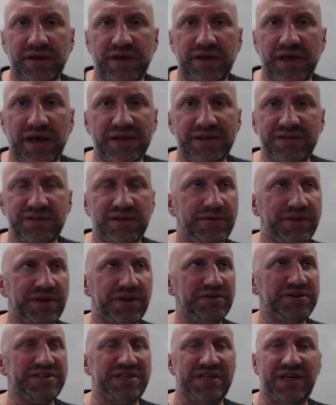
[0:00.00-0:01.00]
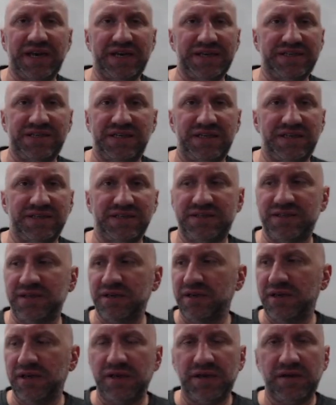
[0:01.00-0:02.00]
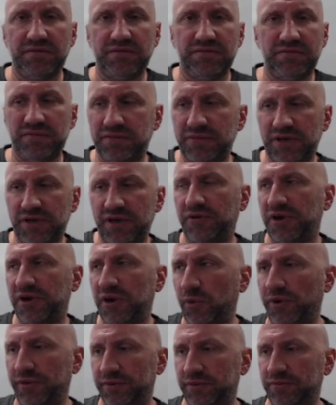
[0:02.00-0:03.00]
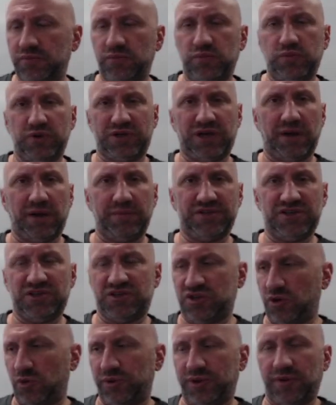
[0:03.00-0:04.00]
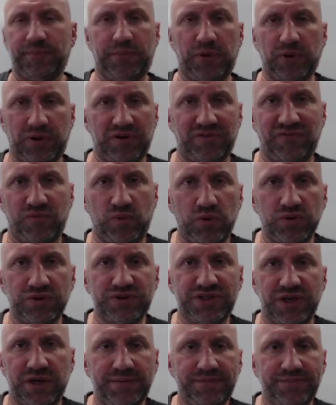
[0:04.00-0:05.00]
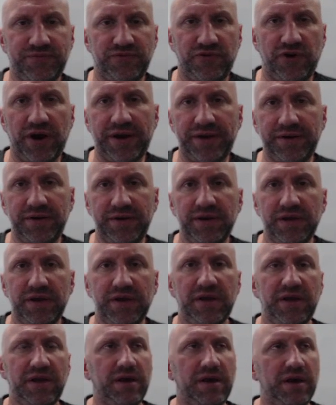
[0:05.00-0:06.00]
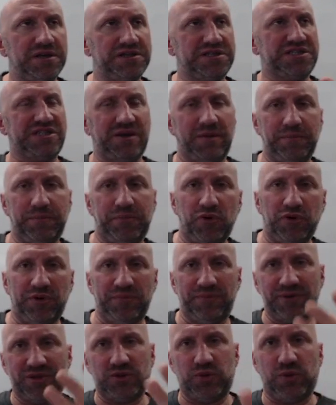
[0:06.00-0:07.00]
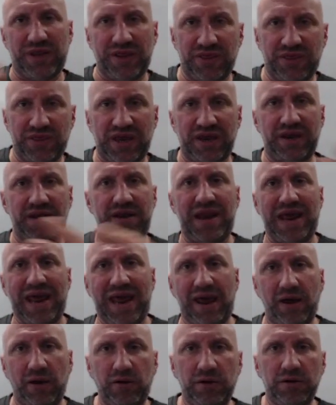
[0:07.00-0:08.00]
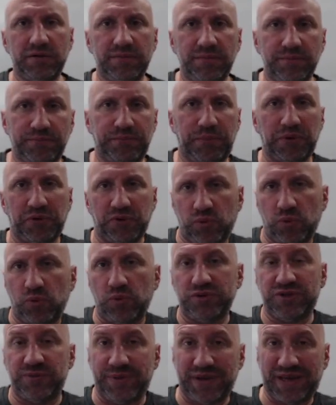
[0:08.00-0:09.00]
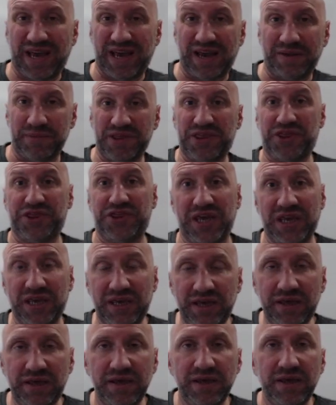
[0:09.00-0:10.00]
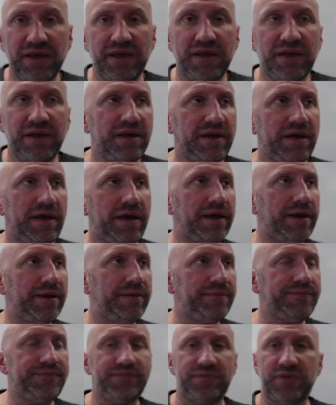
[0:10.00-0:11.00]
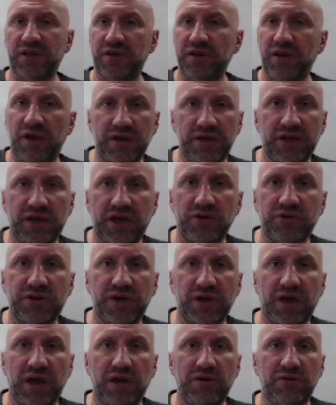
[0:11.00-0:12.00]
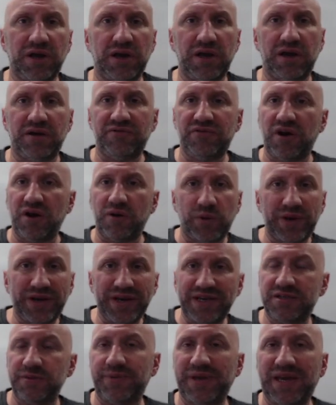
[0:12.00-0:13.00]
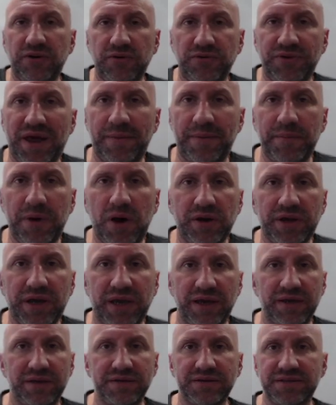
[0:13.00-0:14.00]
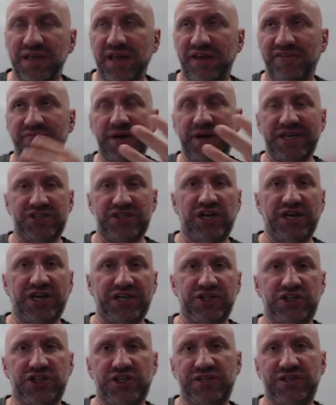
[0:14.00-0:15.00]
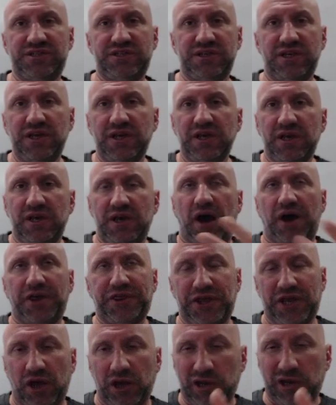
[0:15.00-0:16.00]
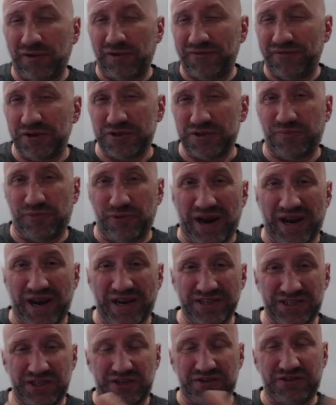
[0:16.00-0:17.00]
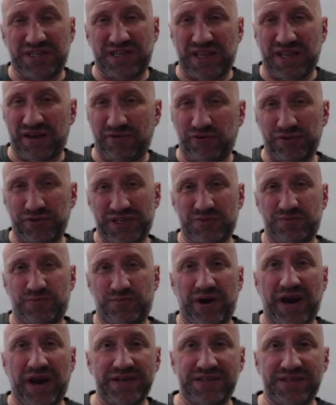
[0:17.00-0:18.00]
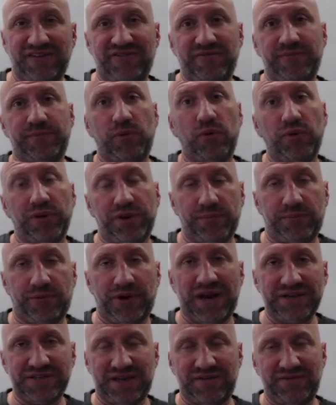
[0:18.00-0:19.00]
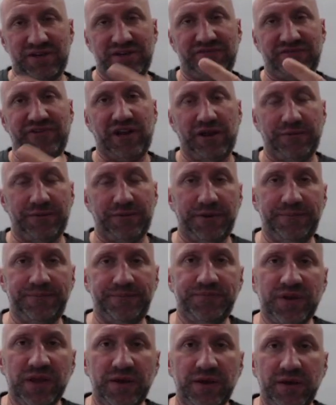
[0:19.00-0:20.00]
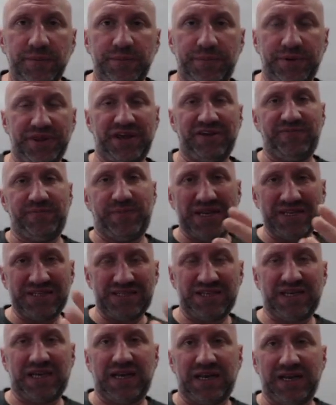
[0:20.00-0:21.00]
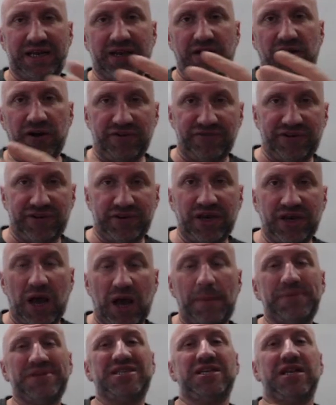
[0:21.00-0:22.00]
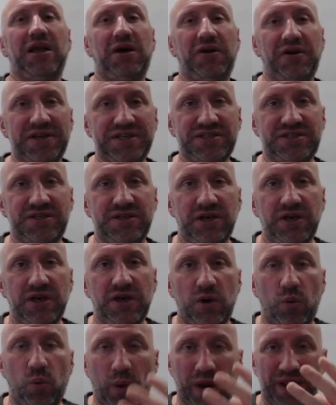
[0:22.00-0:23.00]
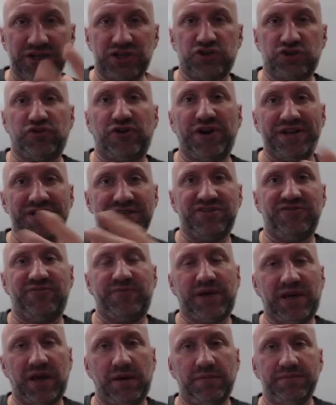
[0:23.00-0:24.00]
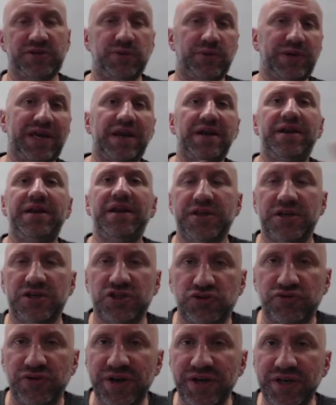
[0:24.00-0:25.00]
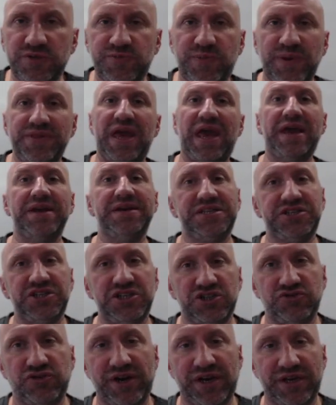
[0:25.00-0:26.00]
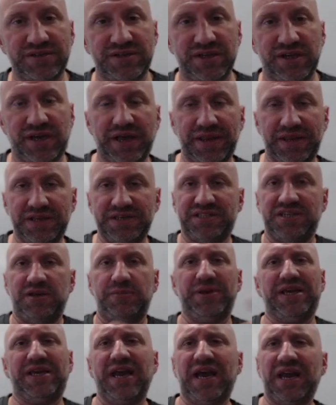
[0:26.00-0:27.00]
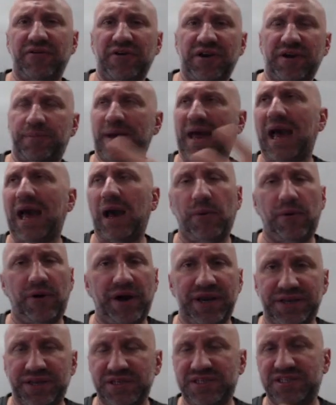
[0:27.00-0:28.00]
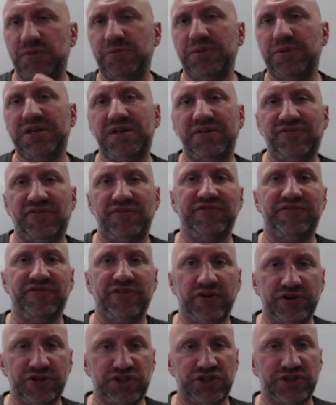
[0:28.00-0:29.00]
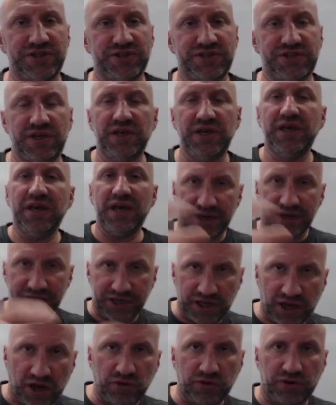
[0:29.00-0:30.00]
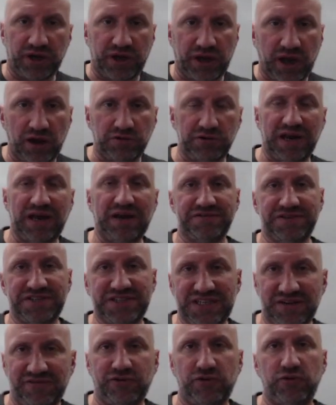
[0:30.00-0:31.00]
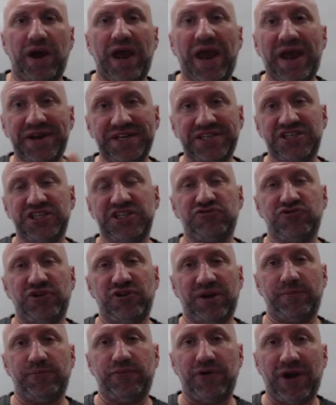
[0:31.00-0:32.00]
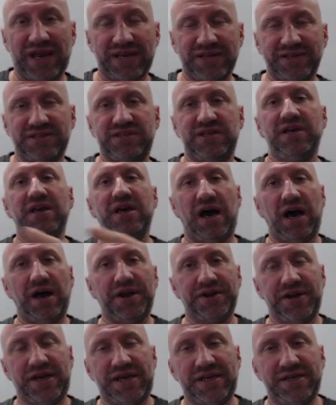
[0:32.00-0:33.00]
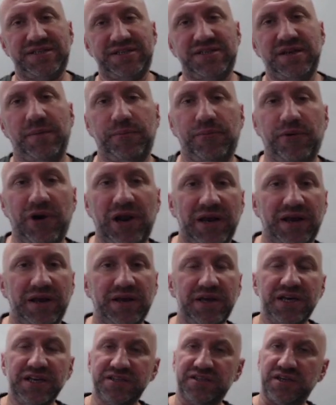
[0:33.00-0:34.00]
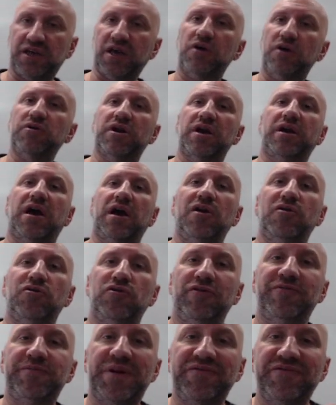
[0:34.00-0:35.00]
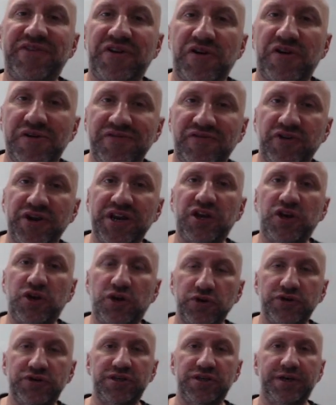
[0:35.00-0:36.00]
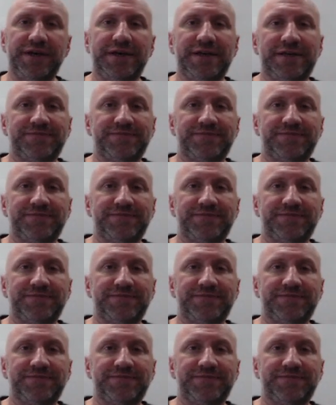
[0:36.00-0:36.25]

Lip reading: Okay, so in the 1980s, no one would come to school with a bottle of water, right? At some point between then and now, bottled water became a thing. And Coca-Cola, like, right, we need to be in on that market. So they've made changes. I think a lot of those brands that you see, they have all these brands, they've bought the brands, haven't developed them, but they've basically kind of capitalized when trends have become. So again, another trend has been the energy drinks. Okay, there's so many Gatorade, Powerade, there's so many different versions, and Coca-Cola have several energy drink brands under its umbrella. So Coca-Cola have been very, very good